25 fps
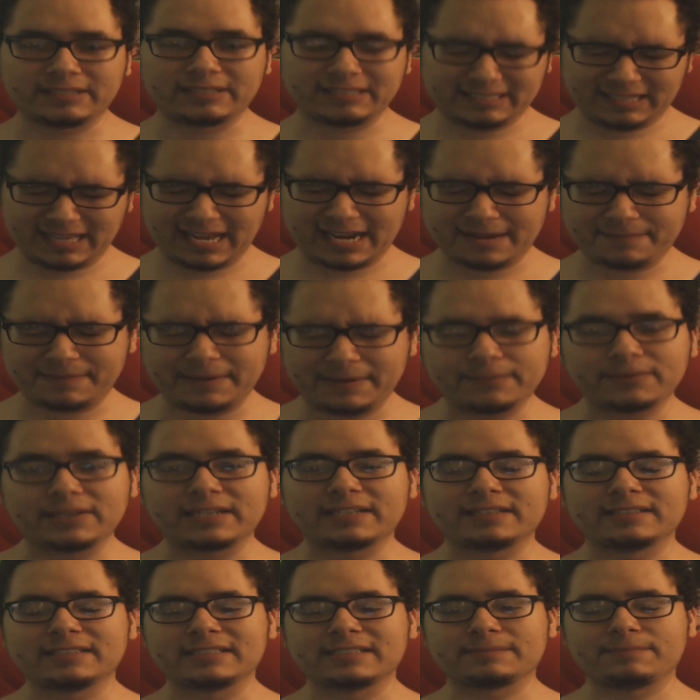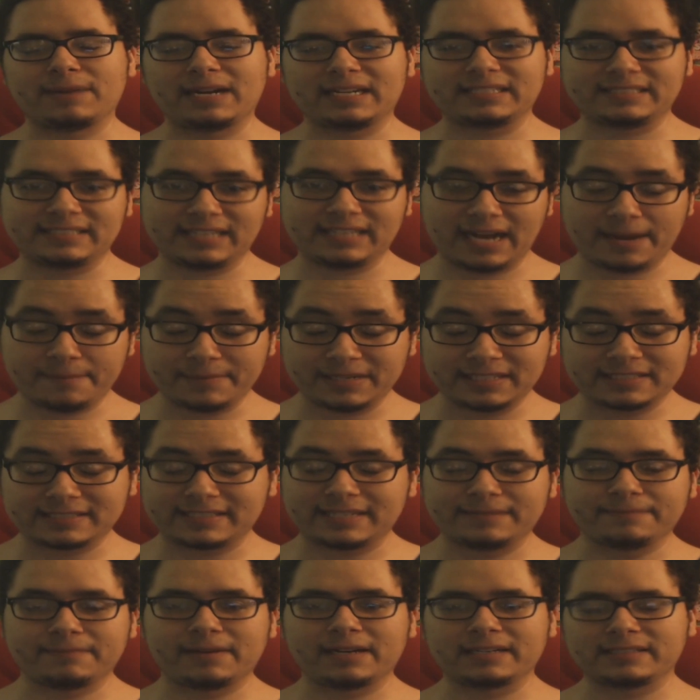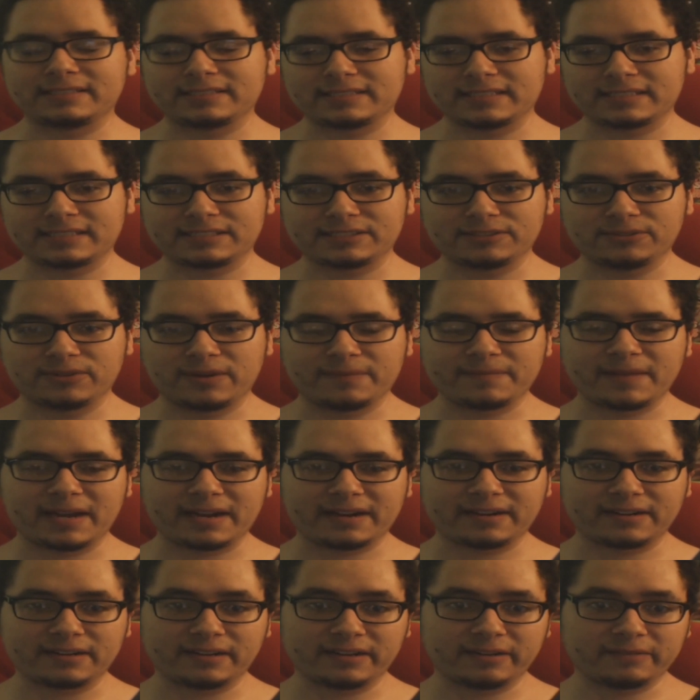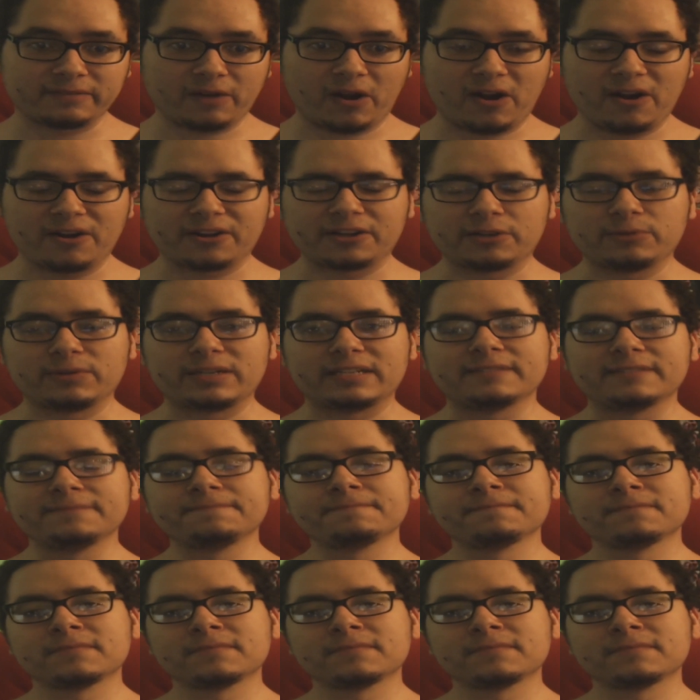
A lot of people get in this mindset. I'm in the same mindset too. I'm not gonna argue with it.